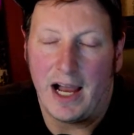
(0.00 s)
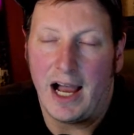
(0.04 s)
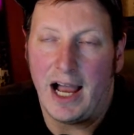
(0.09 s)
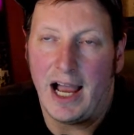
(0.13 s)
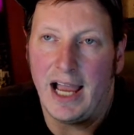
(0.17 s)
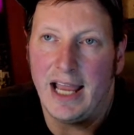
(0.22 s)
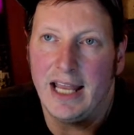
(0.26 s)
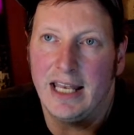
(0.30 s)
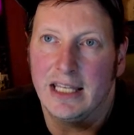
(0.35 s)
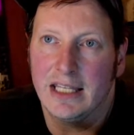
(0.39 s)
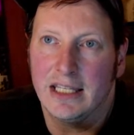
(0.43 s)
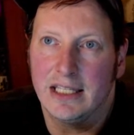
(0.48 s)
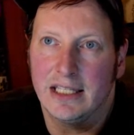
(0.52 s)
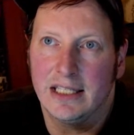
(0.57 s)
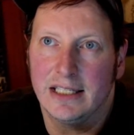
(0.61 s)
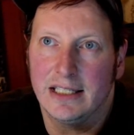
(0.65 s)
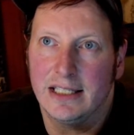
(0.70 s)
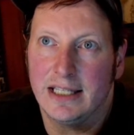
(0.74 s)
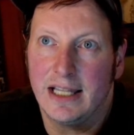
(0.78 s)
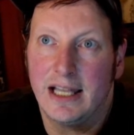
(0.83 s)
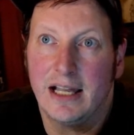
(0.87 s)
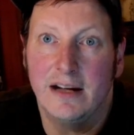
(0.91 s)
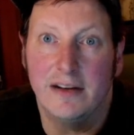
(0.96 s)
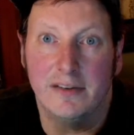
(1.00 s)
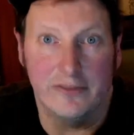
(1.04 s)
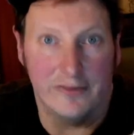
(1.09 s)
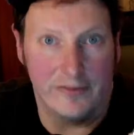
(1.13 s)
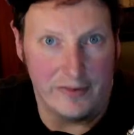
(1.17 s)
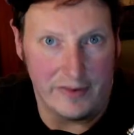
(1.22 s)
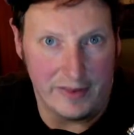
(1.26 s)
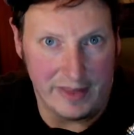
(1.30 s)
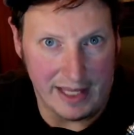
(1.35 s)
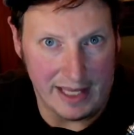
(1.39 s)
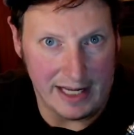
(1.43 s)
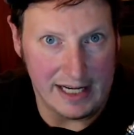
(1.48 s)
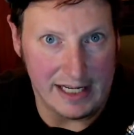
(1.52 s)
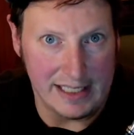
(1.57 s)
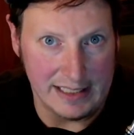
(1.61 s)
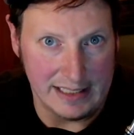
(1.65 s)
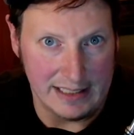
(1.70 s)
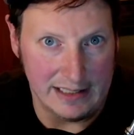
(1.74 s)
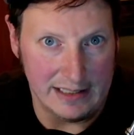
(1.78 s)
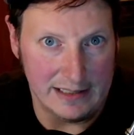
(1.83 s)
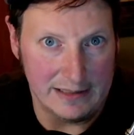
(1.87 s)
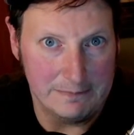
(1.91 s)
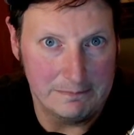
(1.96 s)
I love that
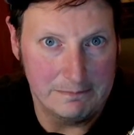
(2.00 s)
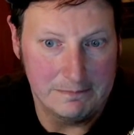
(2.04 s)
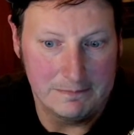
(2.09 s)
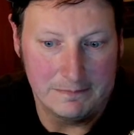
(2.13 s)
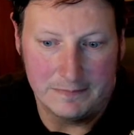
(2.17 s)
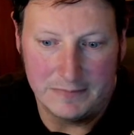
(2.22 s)
idea,